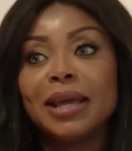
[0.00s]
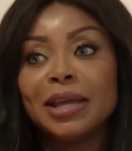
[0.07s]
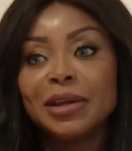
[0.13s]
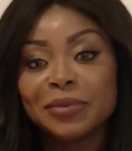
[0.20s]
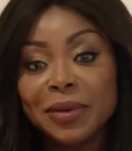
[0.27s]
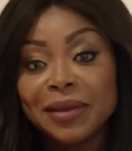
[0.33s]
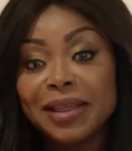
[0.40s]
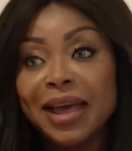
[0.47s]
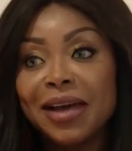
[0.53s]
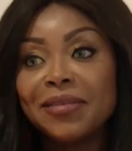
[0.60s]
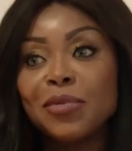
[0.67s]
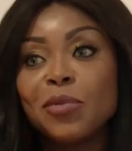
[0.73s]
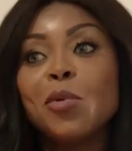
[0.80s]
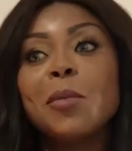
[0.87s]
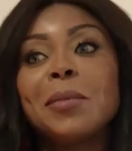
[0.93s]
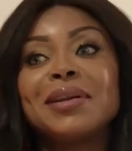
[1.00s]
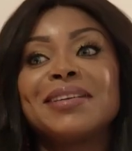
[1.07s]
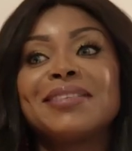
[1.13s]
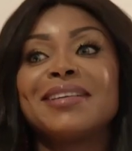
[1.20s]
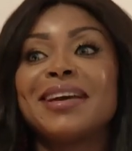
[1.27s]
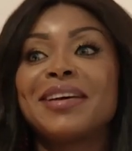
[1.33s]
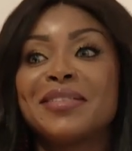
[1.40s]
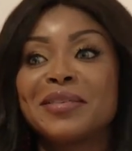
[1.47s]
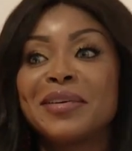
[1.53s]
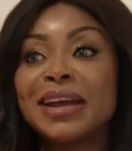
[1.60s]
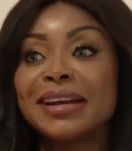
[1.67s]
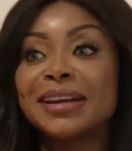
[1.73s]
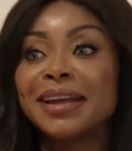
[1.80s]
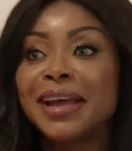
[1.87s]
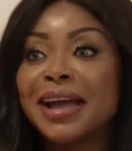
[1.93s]
He'd rather have the woman at the other
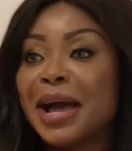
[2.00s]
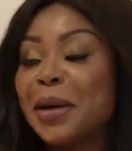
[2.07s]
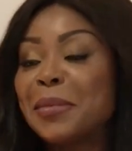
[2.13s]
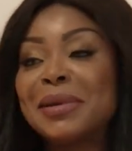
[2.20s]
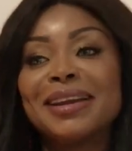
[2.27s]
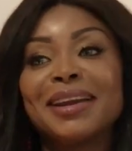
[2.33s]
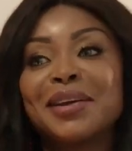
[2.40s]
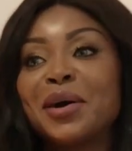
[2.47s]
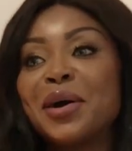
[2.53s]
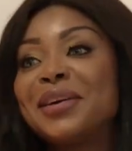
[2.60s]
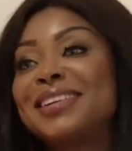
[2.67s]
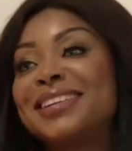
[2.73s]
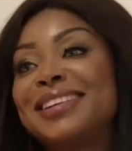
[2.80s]
end. I mean, I can't.